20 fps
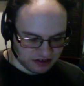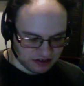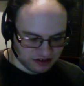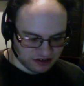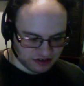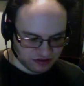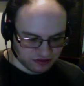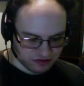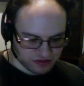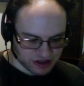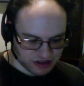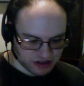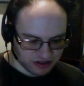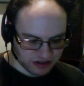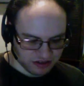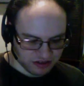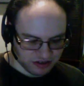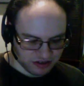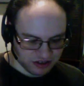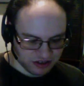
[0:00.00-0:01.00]
the
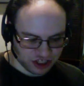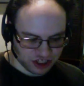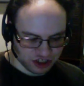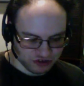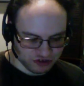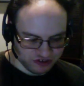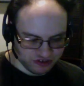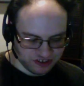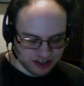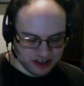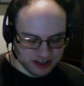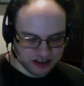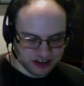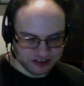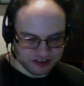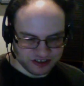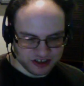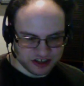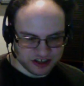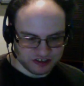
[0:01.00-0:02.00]
QC isn't
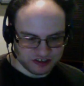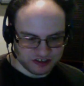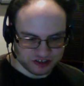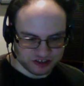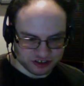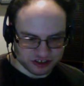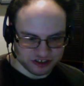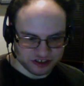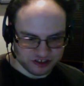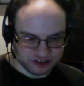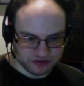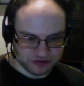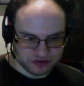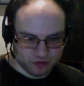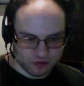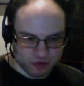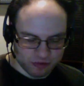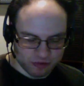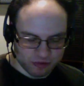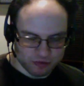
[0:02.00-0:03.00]
as good as it
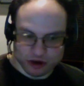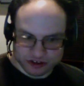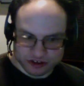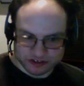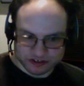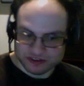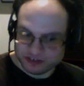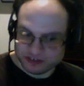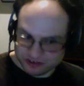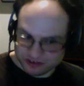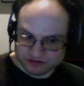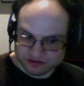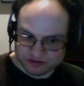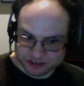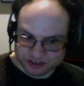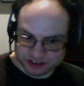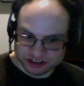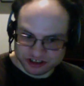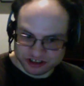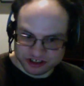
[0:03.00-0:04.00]
was
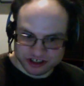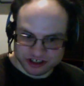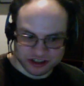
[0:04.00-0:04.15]
originally.